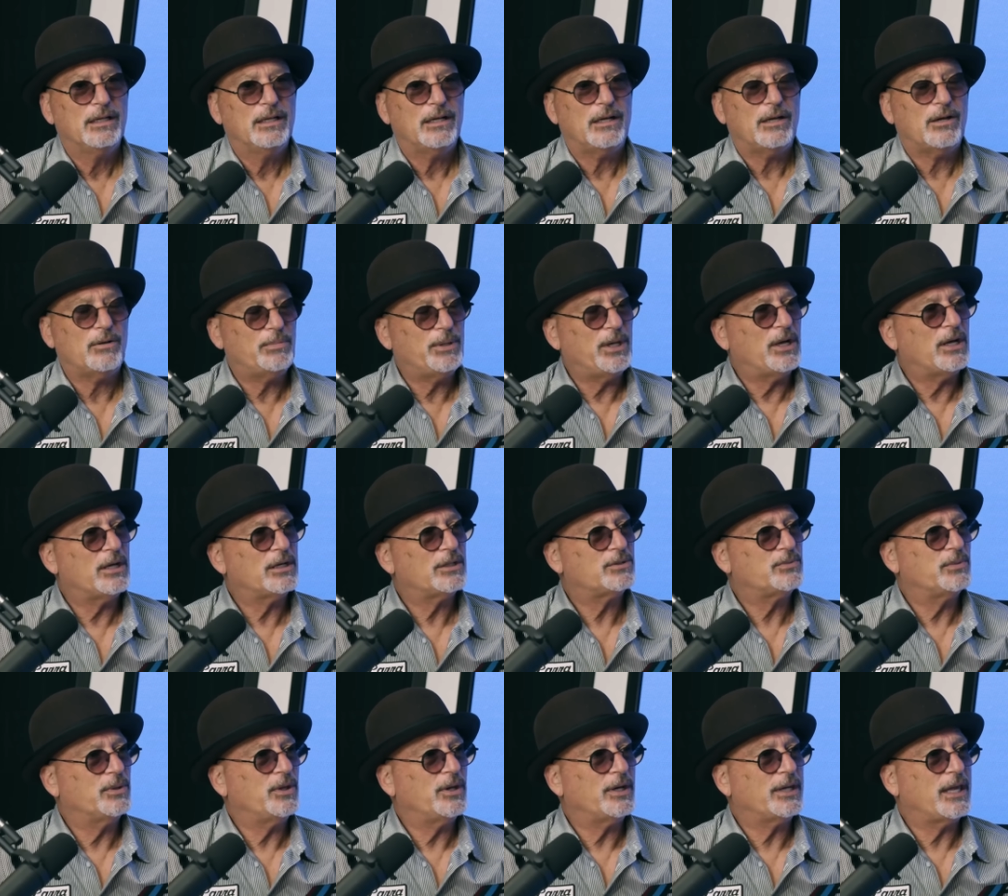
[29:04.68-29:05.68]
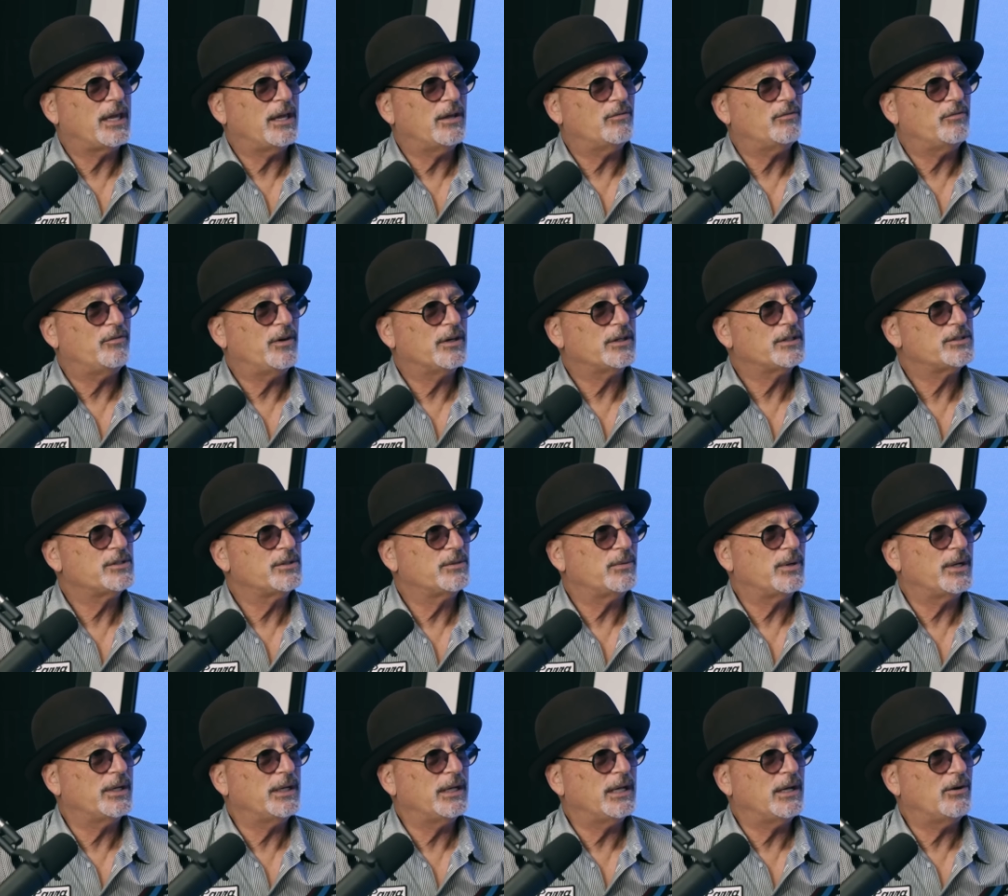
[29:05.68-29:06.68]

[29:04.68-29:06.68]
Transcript: I'll be honest with you, I can't function right now.